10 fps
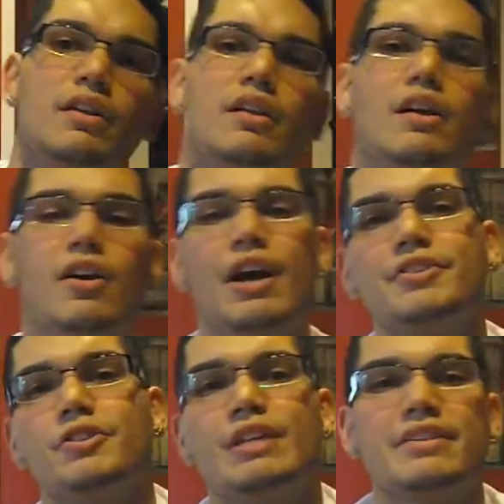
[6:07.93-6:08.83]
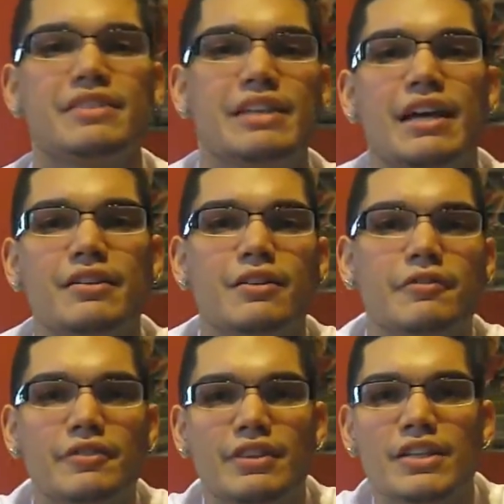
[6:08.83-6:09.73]
Alright, so that's the end
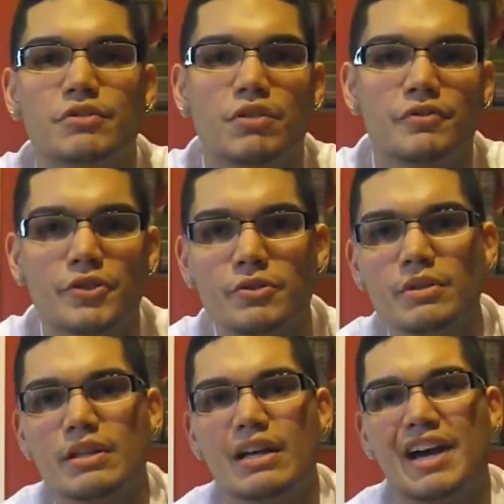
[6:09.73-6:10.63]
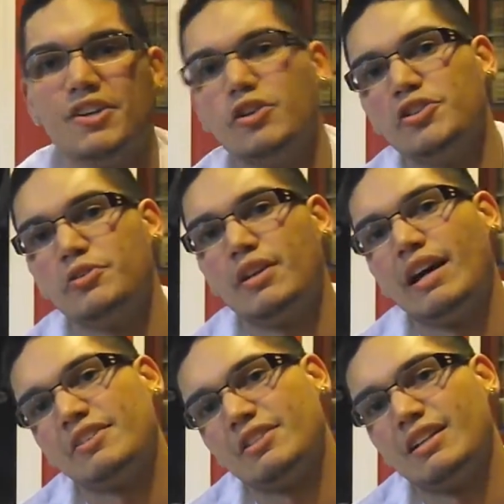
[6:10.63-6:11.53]
of this review. I know it's
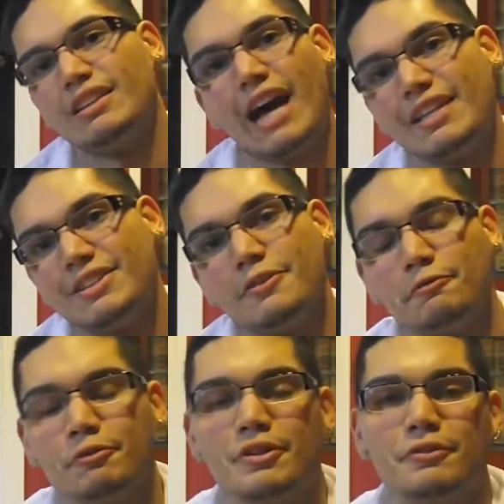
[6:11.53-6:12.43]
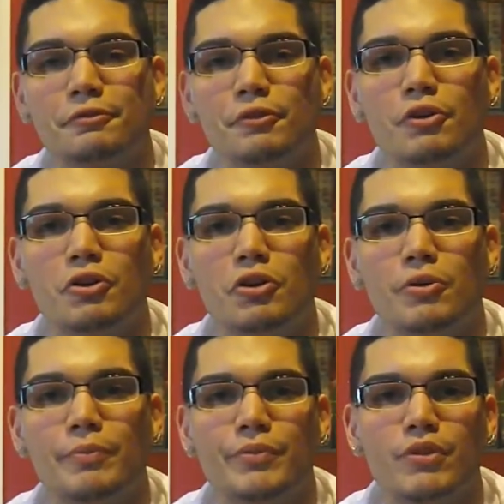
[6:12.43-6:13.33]
actually a lot different
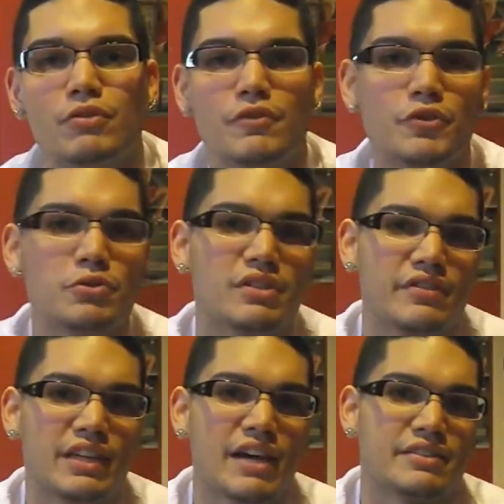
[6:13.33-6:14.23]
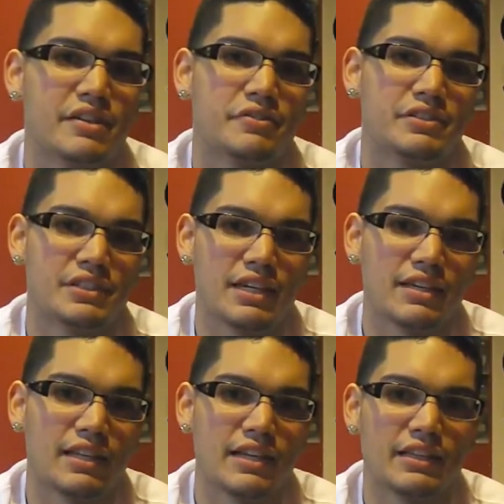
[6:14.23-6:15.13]
from the reviews that you guys have
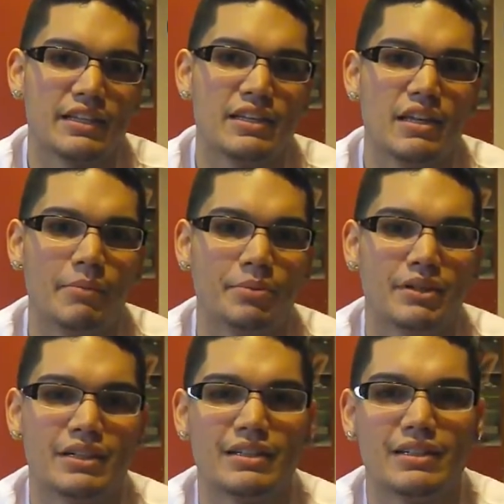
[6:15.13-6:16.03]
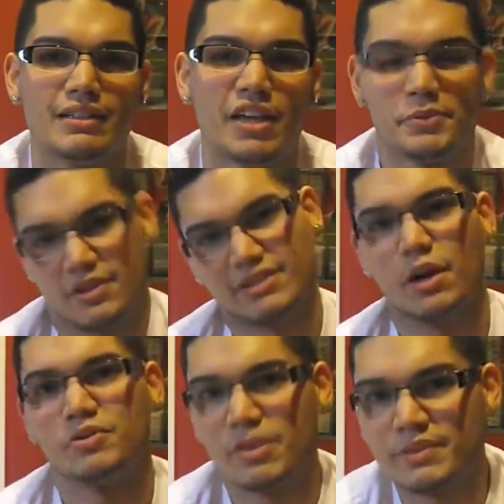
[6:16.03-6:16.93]
seen lately, but that's because I
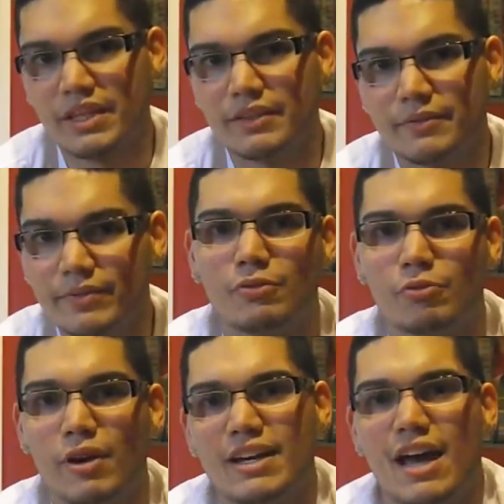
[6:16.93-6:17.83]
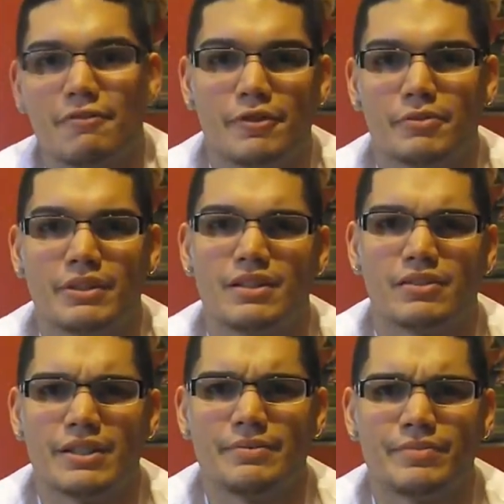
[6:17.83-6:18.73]
was uptight. Why not have fun with this, right?